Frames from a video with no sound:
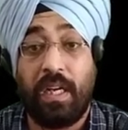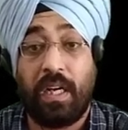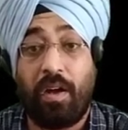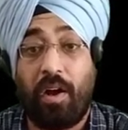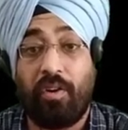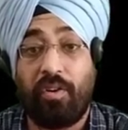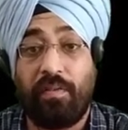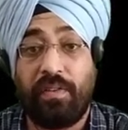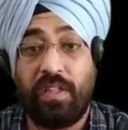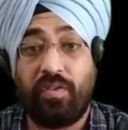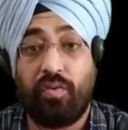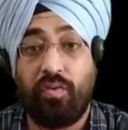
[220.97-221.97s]
Now out of
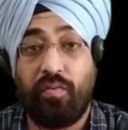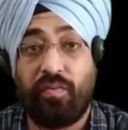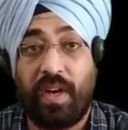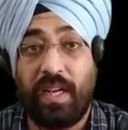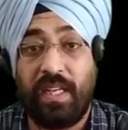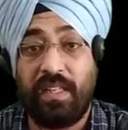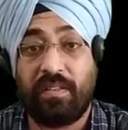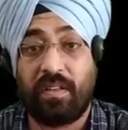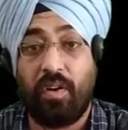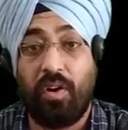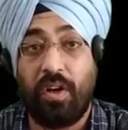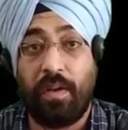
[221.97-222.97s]
these two, one is
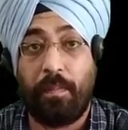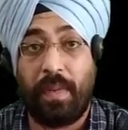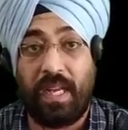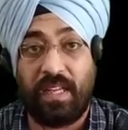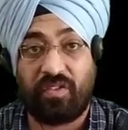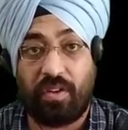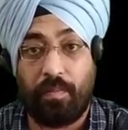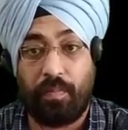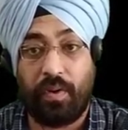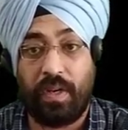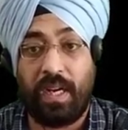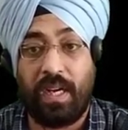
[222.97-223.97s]
called base
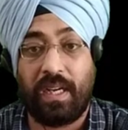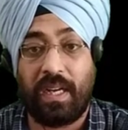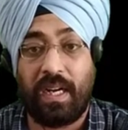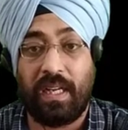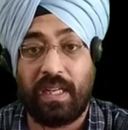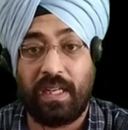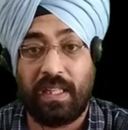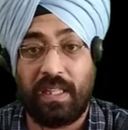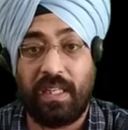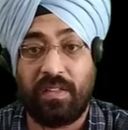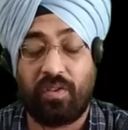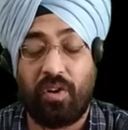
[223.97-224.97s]
component and
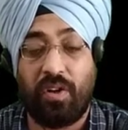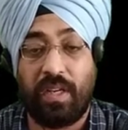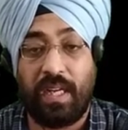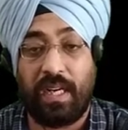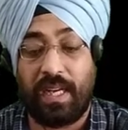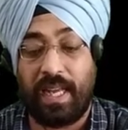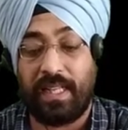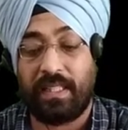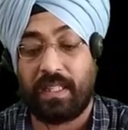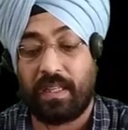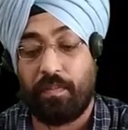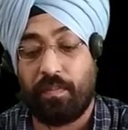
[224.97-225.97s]
another is called a
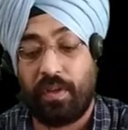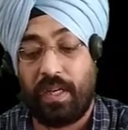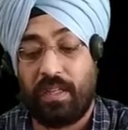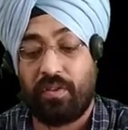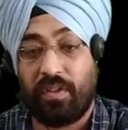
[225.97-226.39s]
attached component.